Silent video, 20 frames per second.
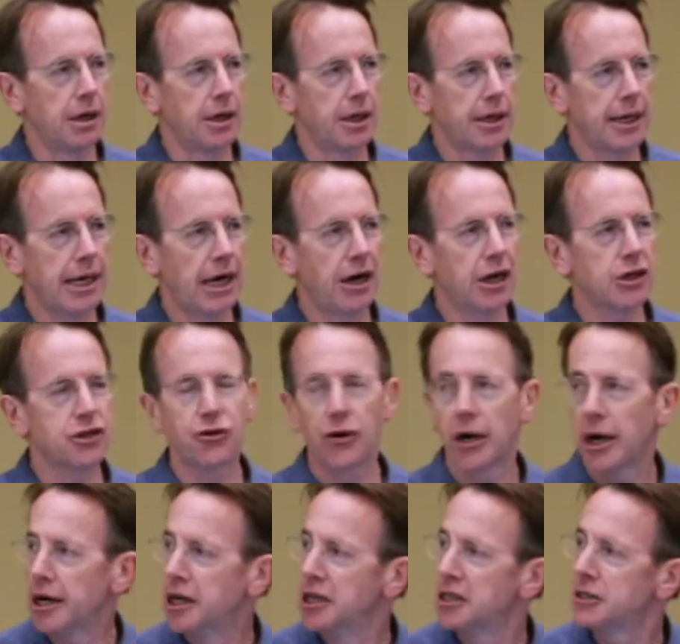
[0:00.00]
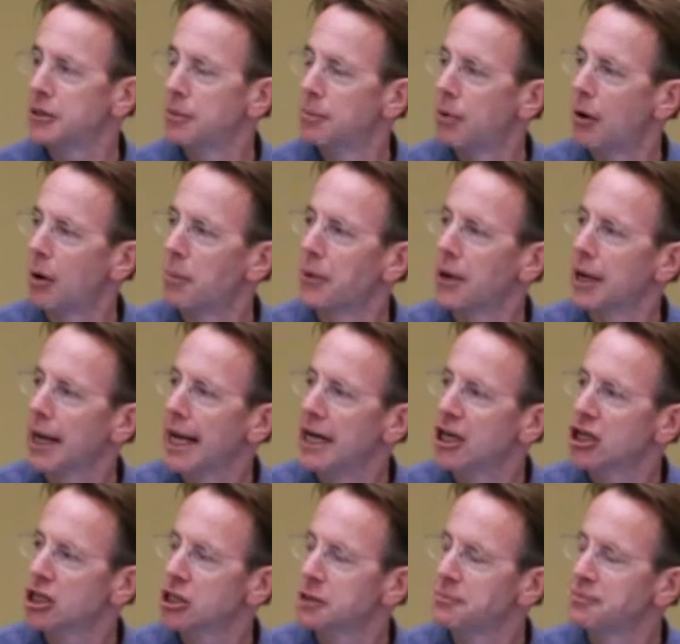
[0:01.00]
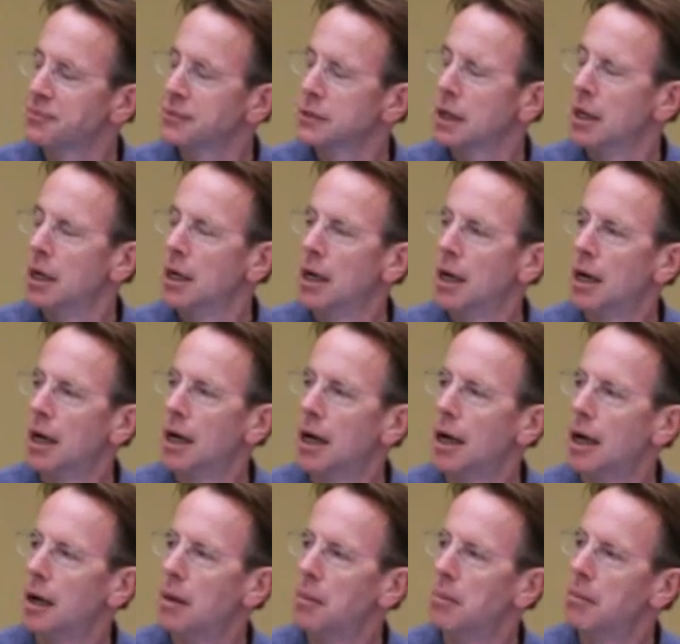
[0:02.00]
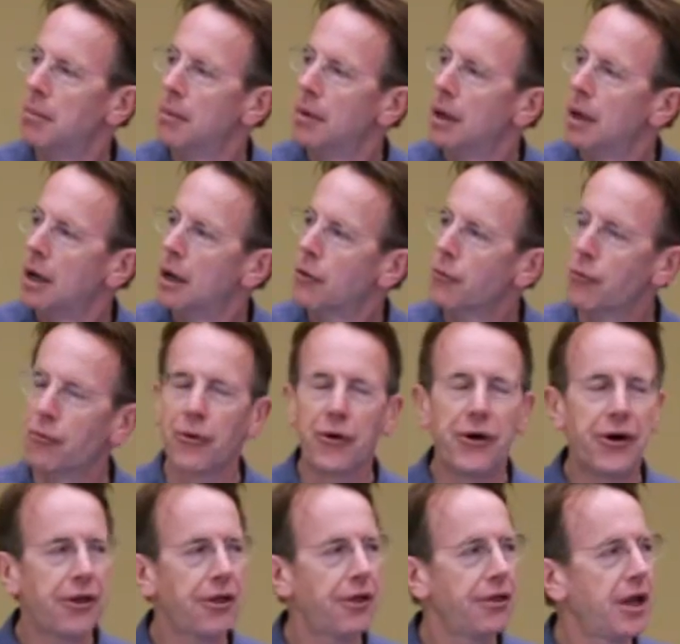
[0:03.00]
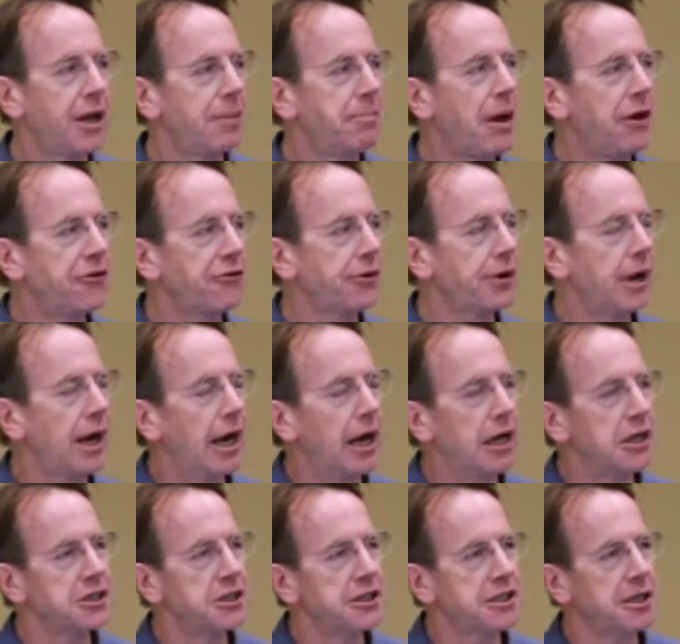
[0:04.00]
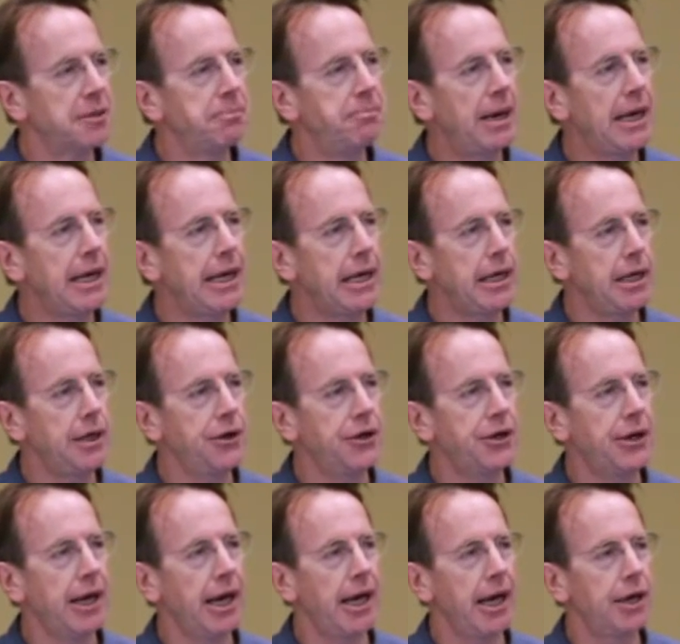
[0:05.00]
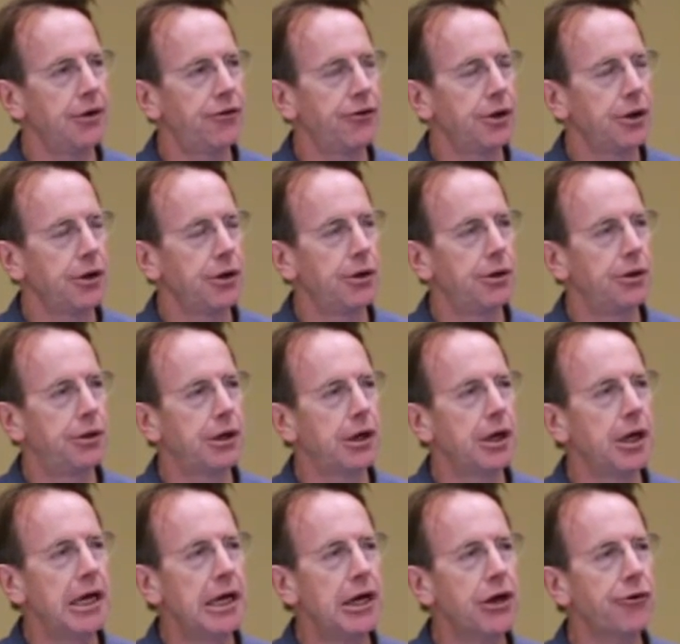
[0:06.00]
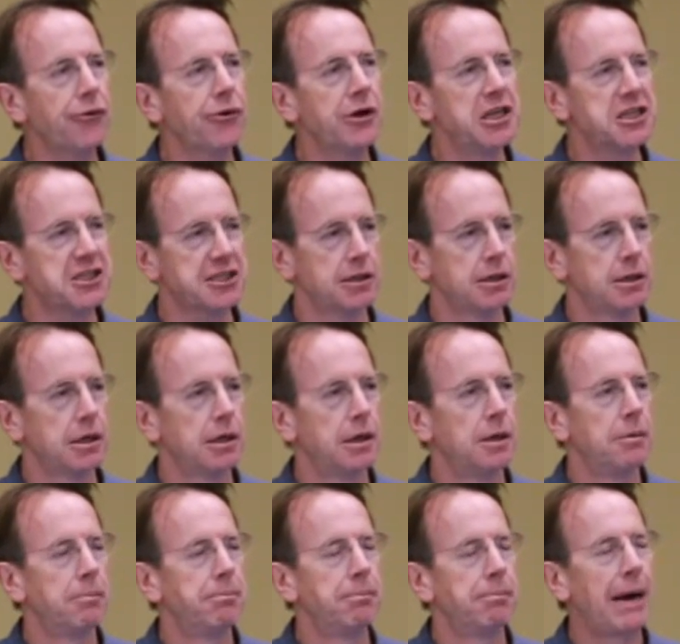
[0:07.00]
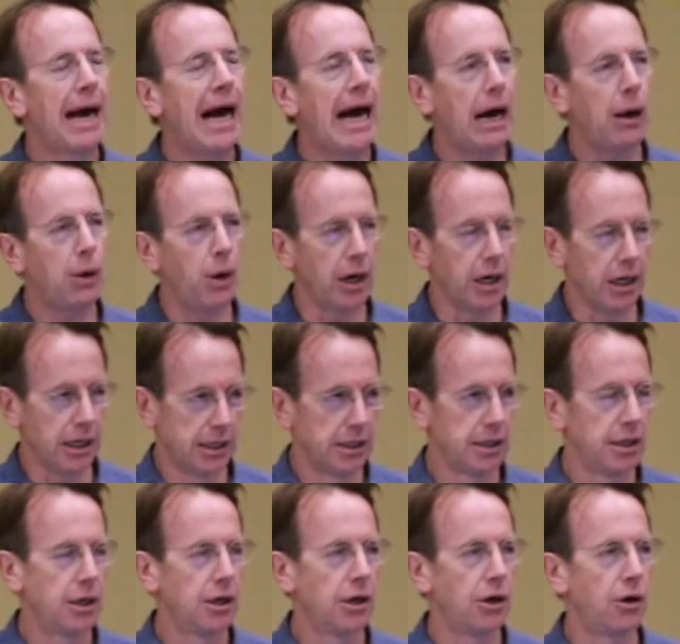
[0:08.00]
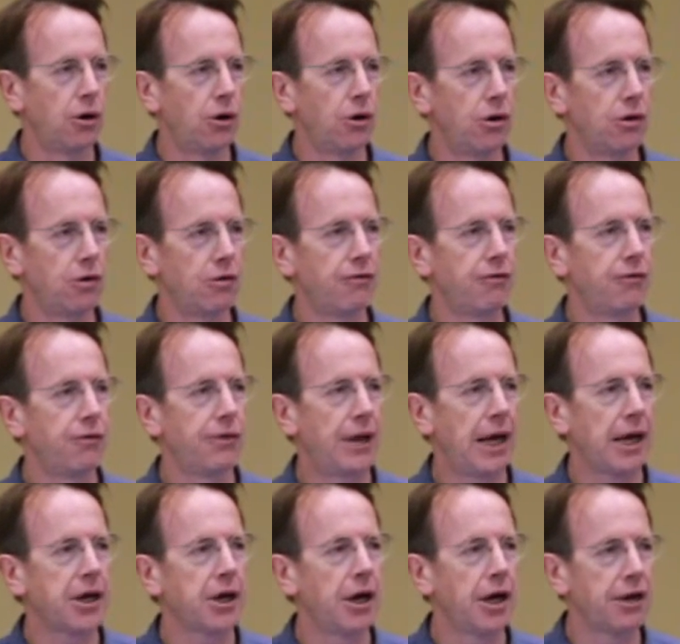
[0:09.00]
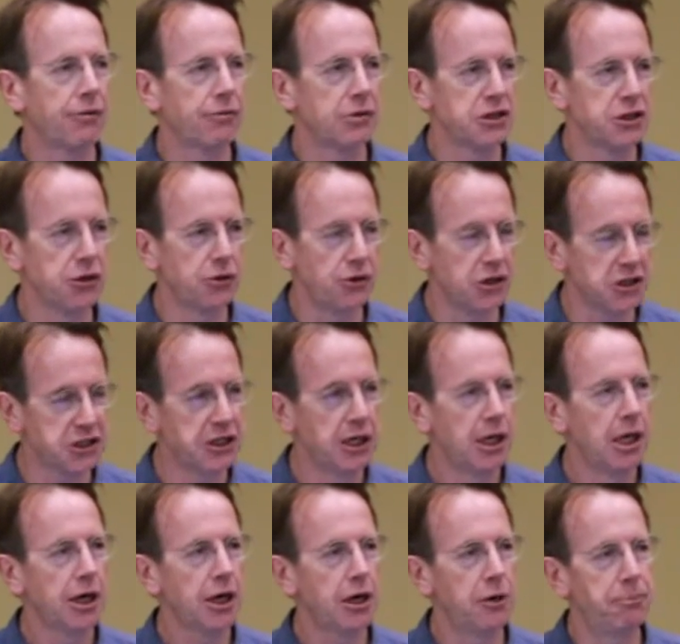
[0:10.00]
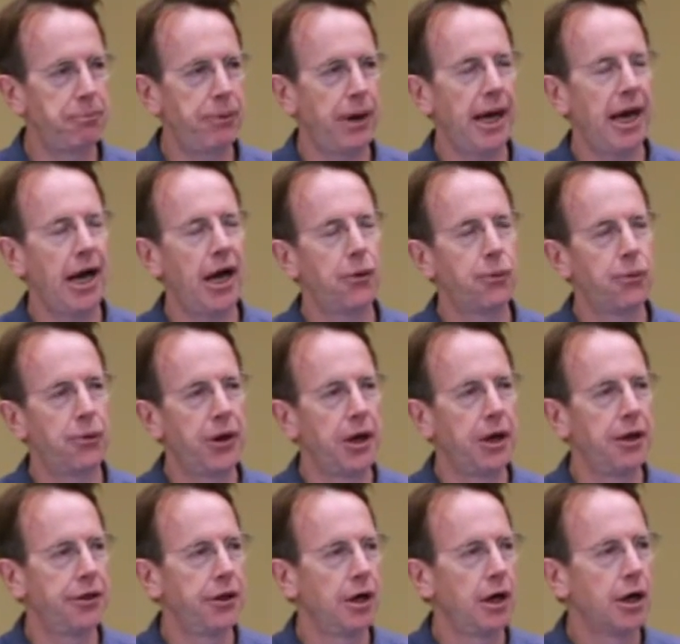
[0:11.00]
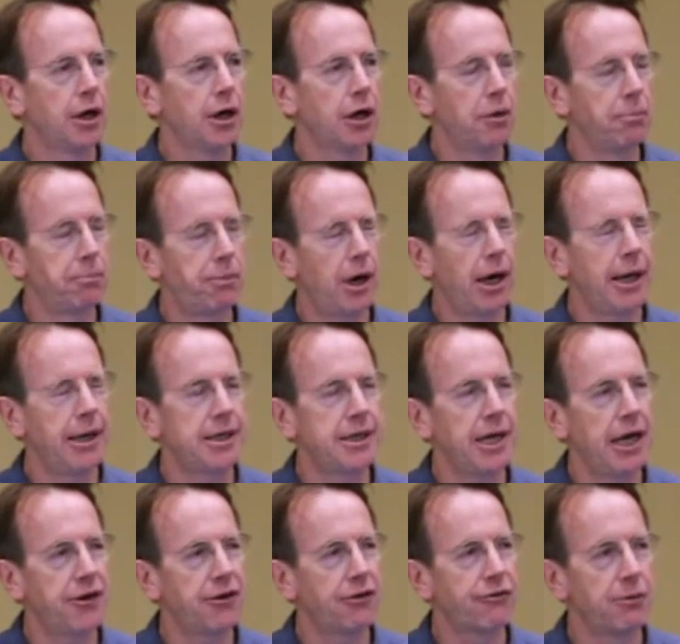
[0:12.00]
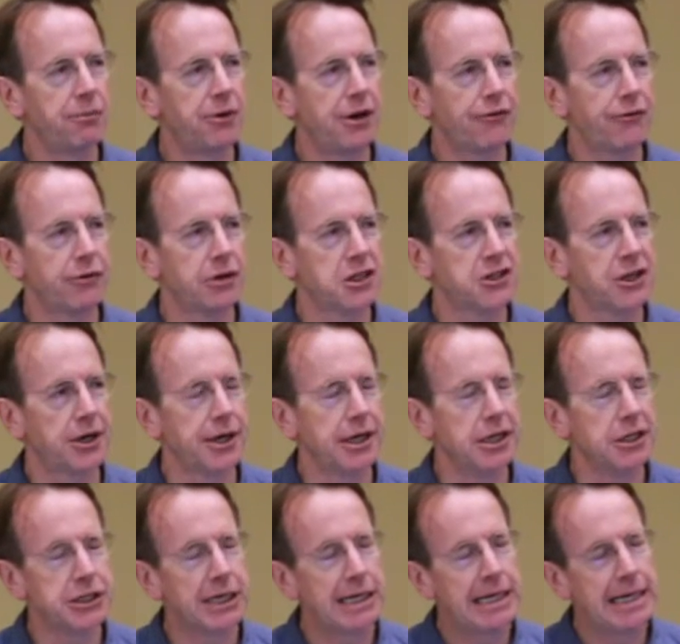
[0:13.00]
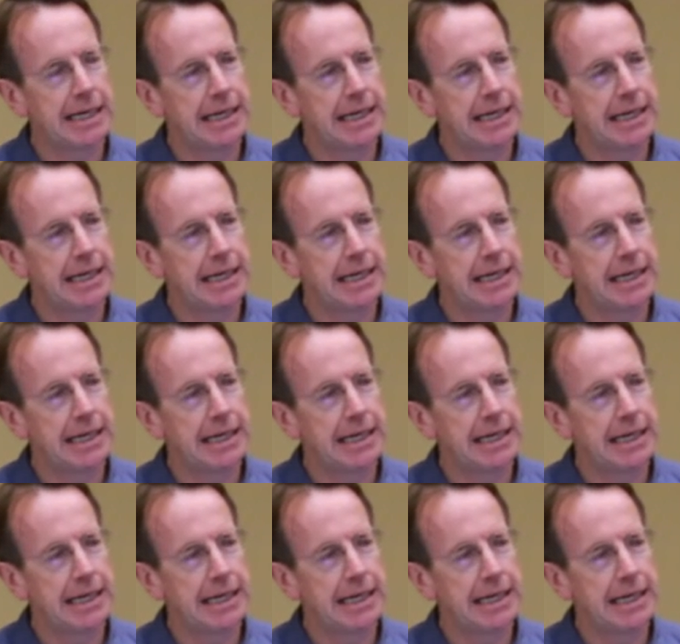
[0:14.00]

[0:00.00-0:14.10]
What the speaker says: characterized population, rather than a meta-analysis. It may indicate the increased power of that kind of resource compared with combining data from different studies.